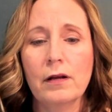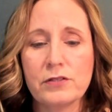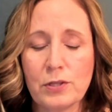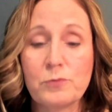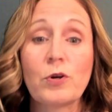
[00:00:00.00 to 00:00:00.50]

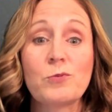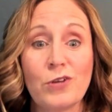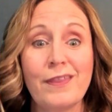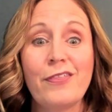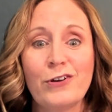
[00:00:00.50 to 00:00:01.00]

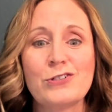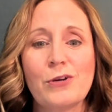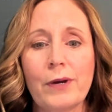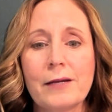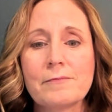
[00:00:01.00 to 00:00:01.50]
subscription that they're
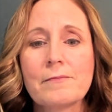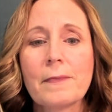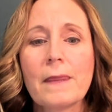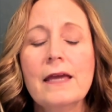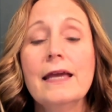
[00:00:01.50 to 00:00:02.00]
doing.
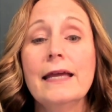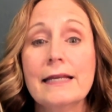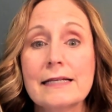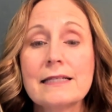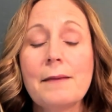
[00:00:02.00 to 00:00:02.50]
It
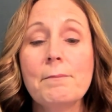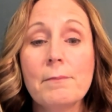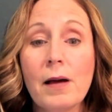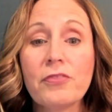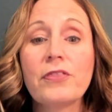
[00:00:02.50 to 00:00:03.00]
is a
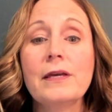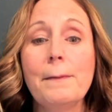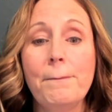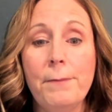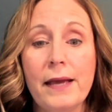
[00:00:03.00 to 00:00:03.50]

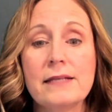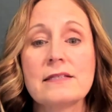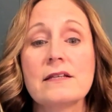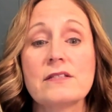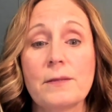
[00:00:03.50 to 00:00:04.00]
monthly
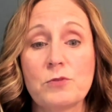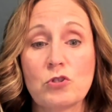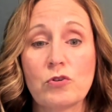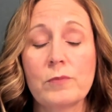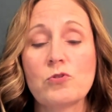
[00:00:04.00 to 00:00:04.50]
based
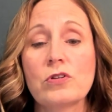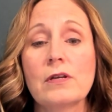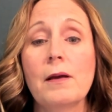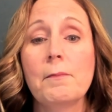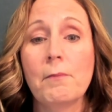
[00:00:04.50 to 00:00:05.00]

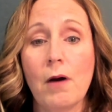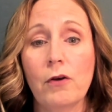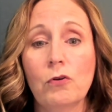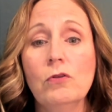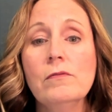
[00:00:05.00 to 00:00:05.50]
subscription
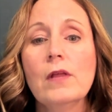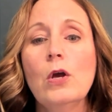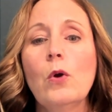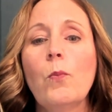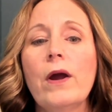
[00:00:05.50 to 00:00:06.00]
model
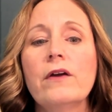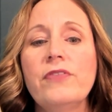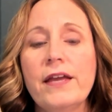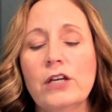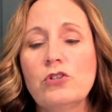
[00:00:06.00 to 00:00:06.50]
where
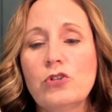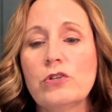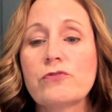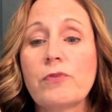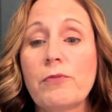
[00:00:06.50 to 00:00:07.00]
they can
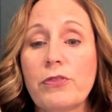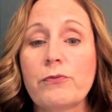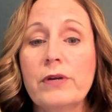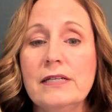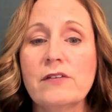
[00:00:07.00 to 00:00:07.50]
choose from
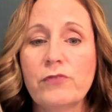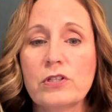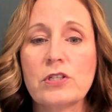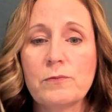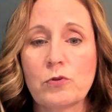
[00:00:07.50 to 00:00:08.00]
three different
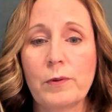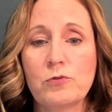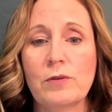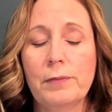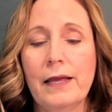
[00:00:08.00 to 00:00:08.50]

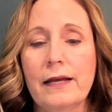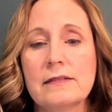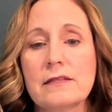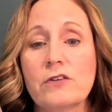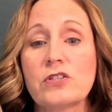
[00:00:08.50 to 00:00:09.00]
subscription
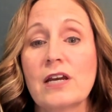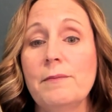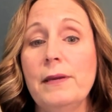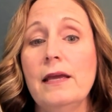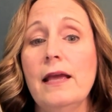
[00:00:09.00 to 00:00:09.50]
plans. There's going to
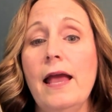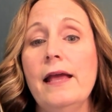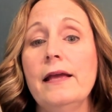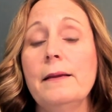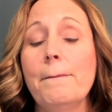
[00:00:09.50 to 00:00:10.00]
be
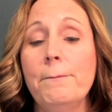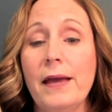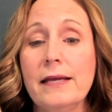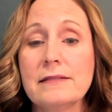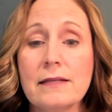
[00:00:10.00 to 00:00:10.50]
a
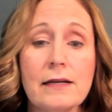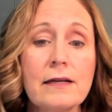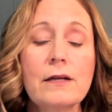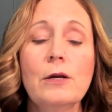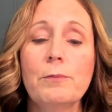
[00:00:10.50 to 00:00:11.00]

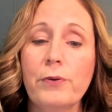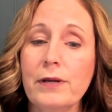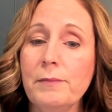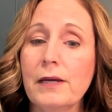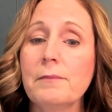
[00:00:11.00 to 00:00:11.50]
basic,
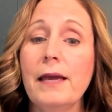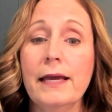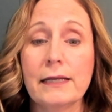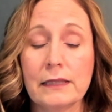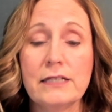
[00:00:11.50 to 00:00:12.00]
premium,
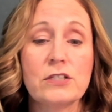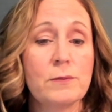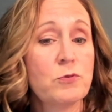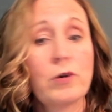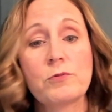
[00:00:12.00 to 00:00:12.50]
and elite
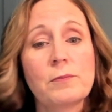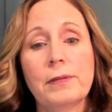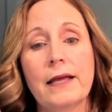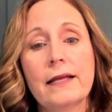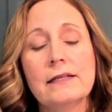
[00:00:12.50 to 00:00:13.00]
subscription
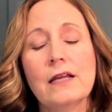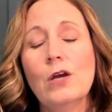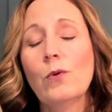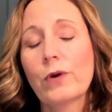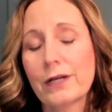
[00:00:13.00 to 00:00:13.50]
plan.
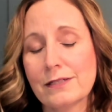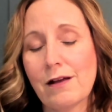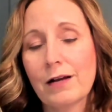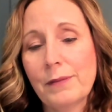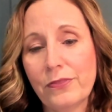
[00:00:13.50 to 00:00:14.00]
We're going to
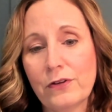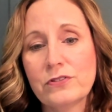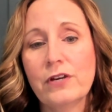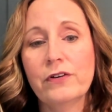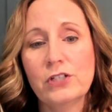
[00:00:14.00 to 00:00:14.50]
talk about those
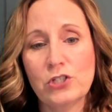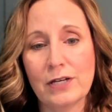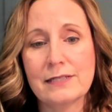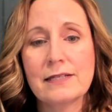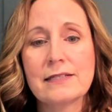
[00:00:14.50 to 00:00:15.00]
here in
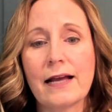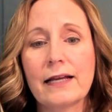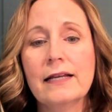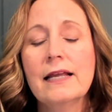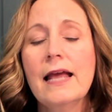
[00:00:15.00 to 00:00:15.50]
just a
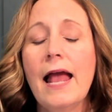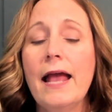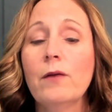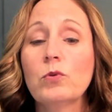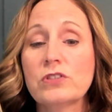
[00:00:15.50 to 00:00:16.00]
second,
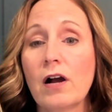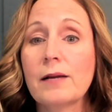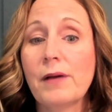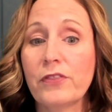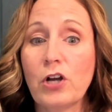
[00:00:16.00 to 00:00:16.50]
and we'll talk
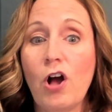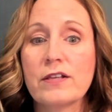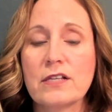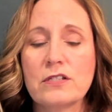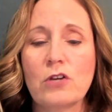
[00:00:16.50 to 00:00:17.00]
about the
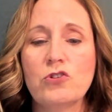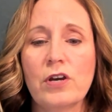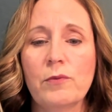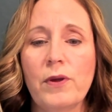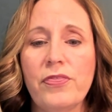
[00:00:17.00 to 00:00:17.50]
costs
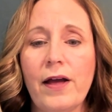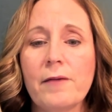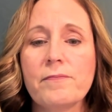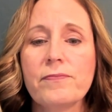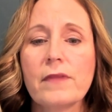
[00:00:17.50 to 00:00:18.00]
associated with that.
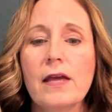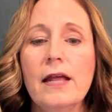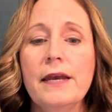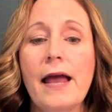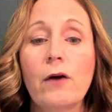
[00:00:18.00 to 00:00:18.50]

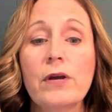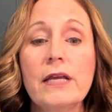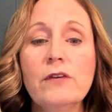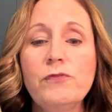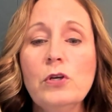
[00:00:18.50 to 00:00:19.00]
Now,
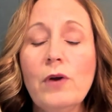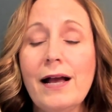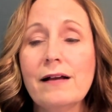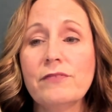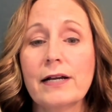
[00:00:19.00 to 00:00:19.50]
if you
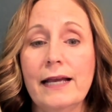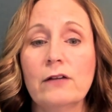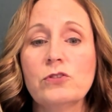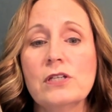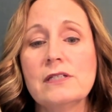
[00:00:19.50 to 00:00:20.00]
have
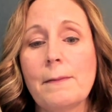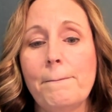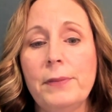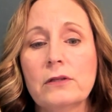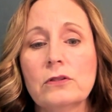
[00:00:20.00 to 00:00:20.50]

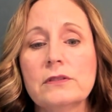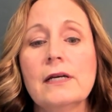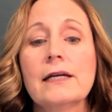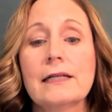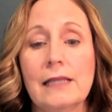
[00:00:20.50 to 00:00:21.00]
accountant billed
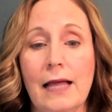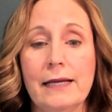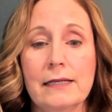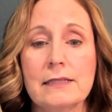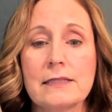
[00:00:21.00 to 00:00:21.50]

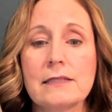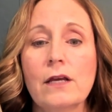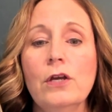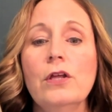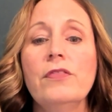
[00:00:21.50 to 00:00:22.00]
clients
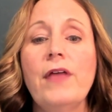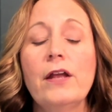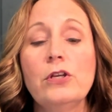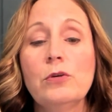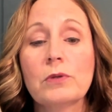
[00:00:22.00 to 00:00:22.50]

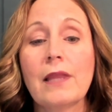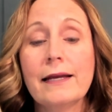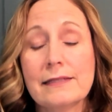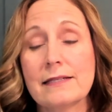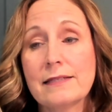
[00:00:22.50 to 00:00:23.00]
that you would
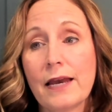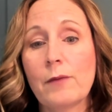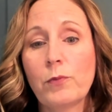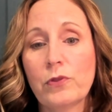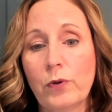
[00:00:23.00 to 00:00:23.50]
like to set
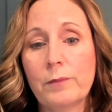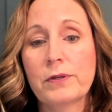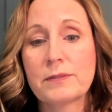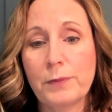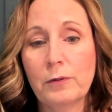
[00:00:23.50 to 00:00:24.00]
up with
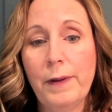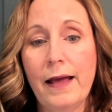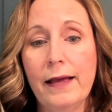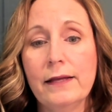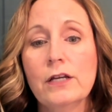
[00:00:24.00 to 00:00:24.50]
QuickBooks Bill
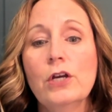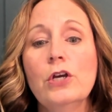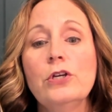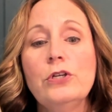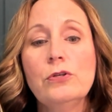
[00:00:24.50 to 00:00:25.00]
Pay,
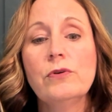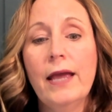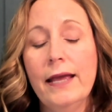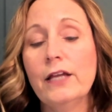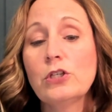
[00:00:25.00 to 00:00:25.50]
you
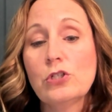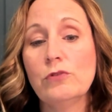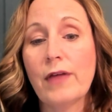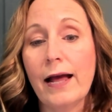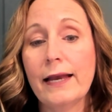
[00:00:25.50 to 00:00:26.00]
can
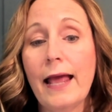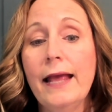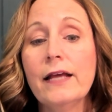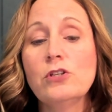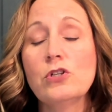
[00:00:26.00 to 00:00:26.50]
do that,
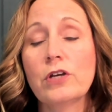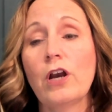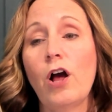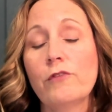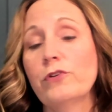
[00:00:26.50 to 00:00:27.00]
and you can
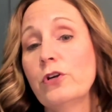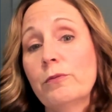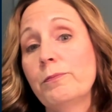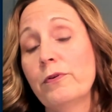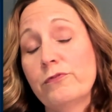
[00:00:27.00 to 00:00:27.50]
offer your
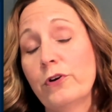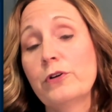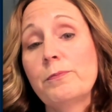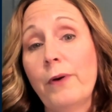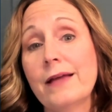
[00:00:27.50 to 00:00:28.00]

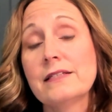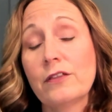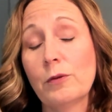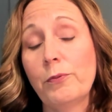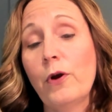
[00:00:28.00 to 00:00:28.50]
preferred pricing,
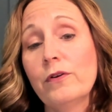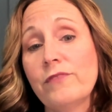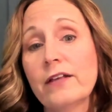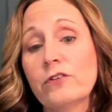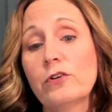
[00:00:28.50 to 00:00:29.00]
the
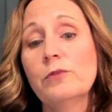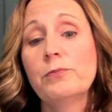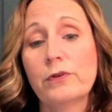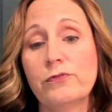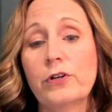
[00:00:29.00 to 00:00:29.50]
ProAdvisor
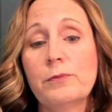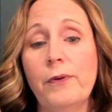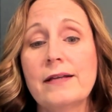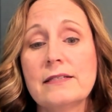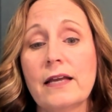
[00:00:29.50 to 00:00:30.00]
preferred
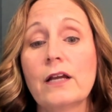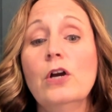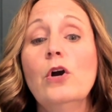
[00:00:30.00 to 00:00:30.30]
pricing